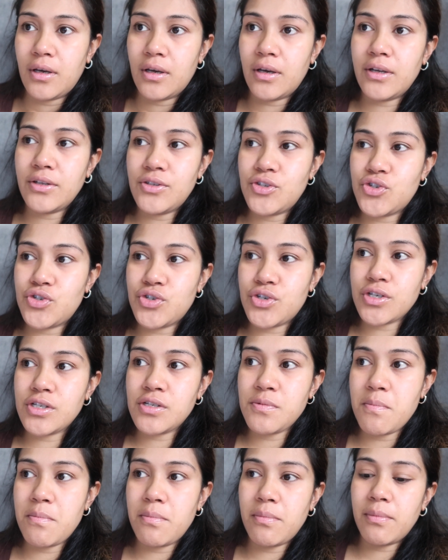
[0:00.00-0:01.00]
it's
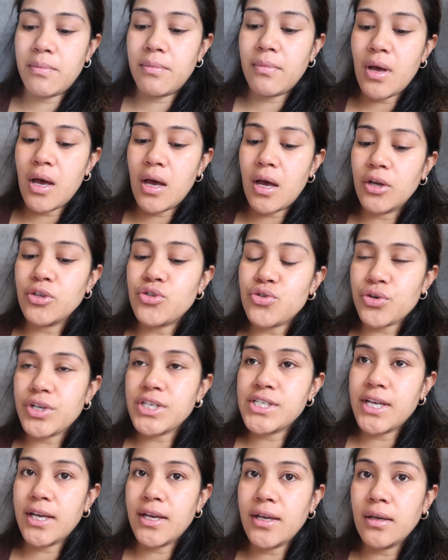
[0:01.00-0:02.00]
just
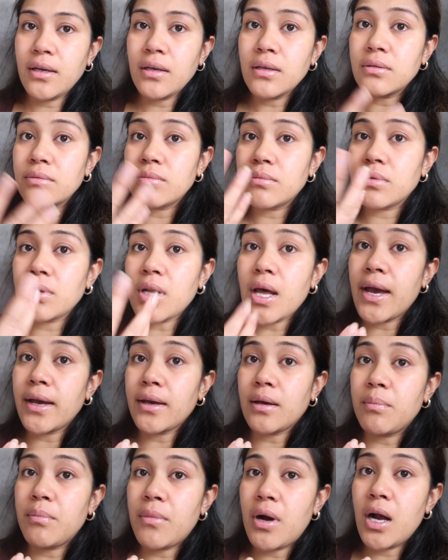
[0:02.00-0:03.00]
addressing
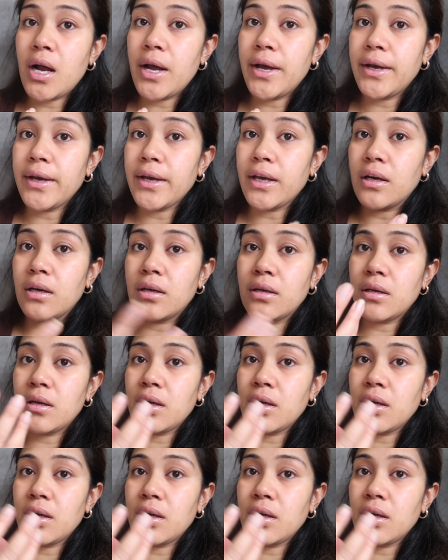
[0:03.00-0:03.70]
like my.